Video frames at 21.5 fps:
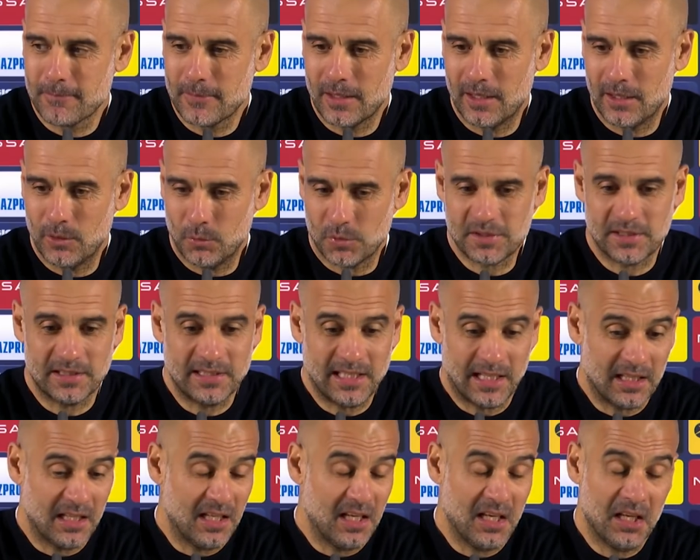It was a
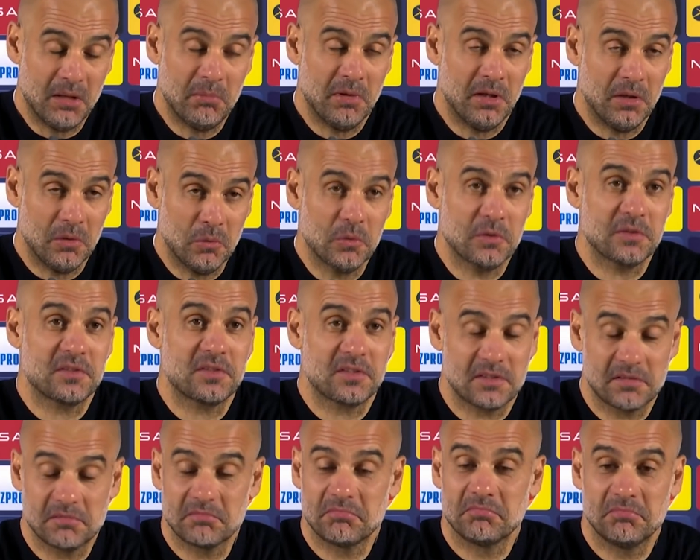tight game, and it
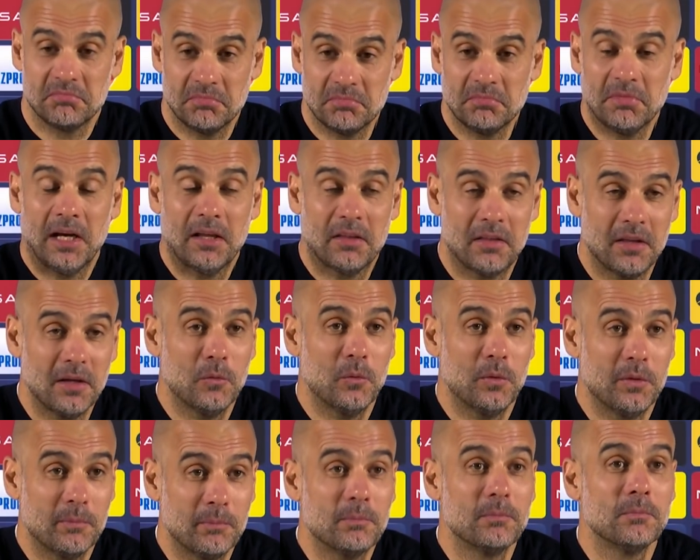was, I
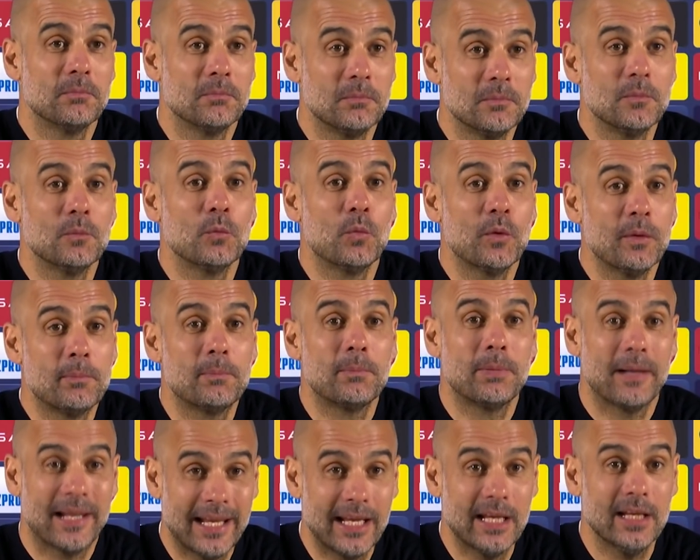think we
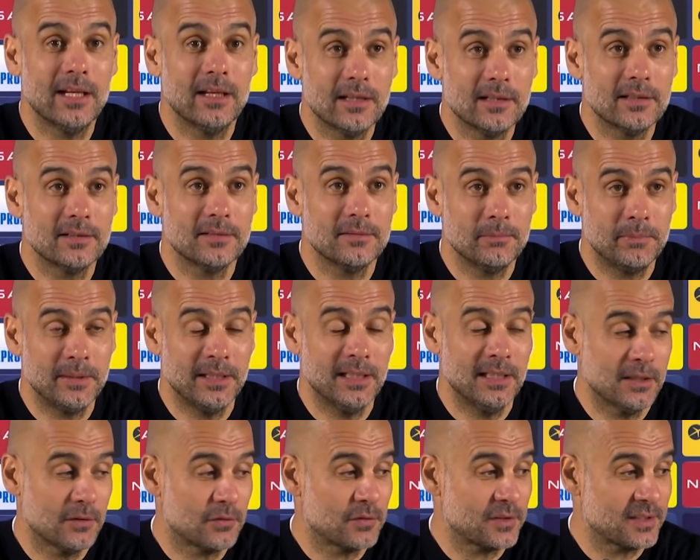play,
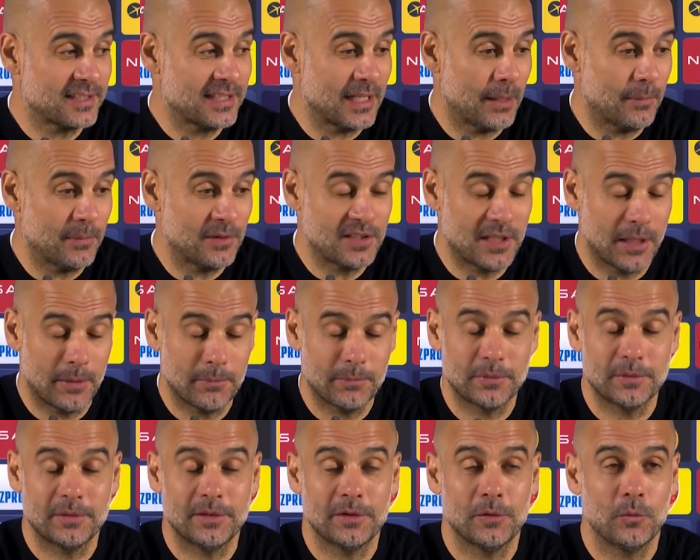being the first time in
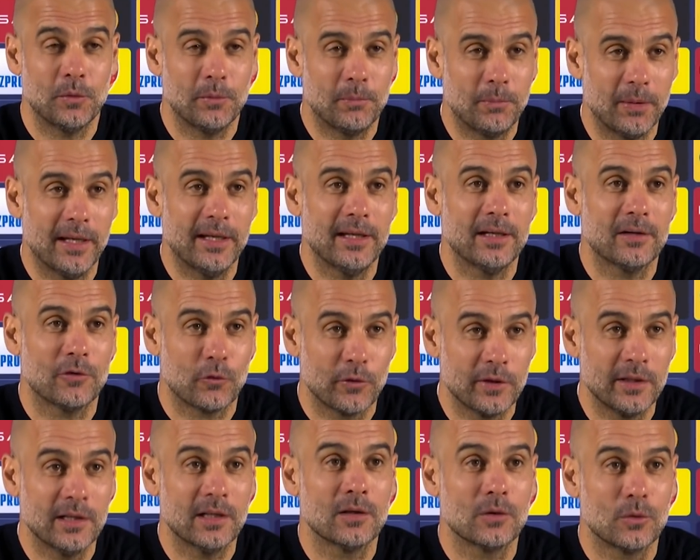Champions League, we play a
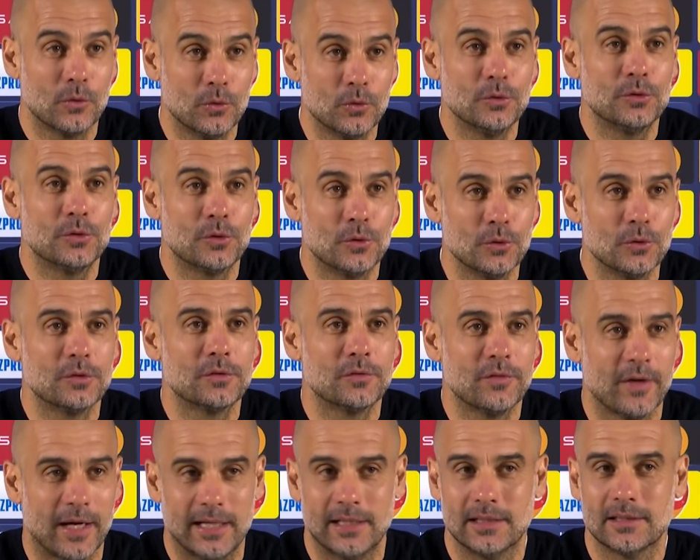real good
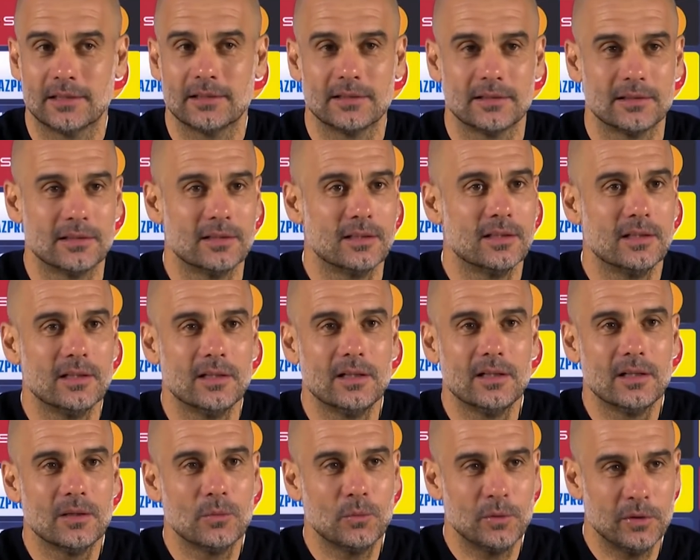final.
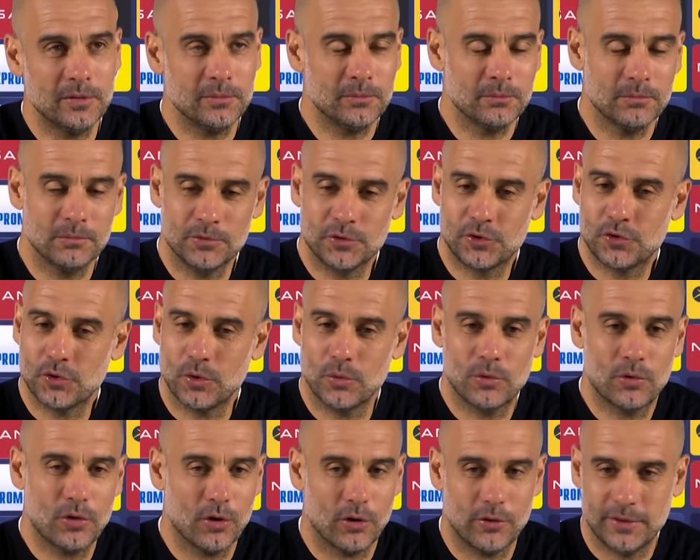We show
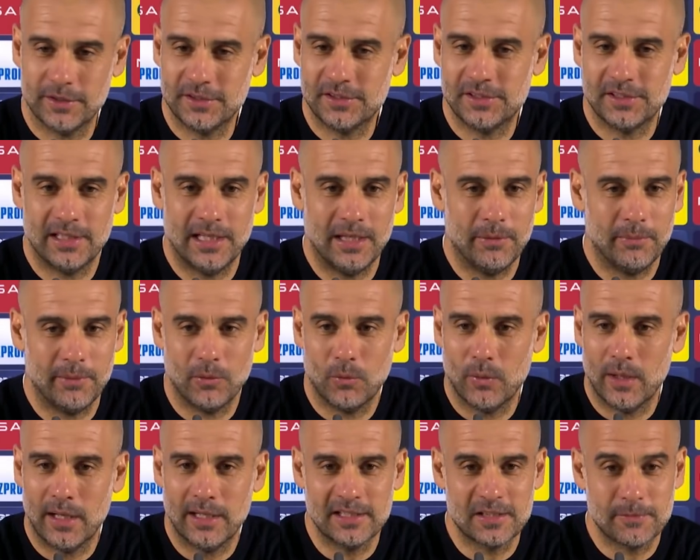courage and
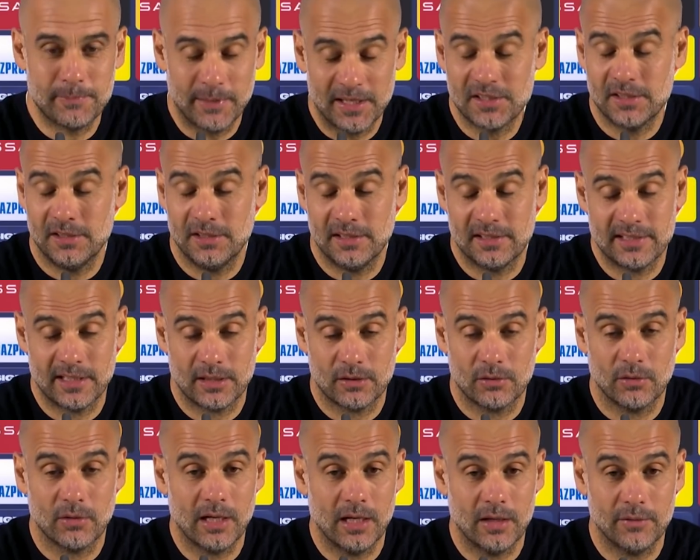everyone, especially in the
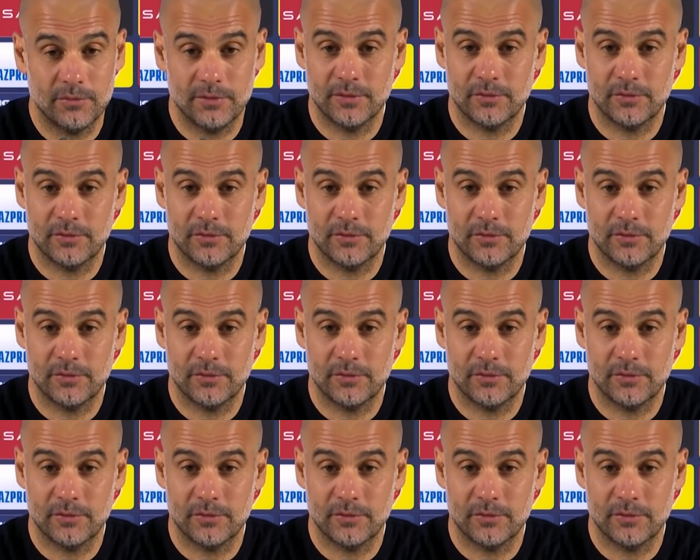second half.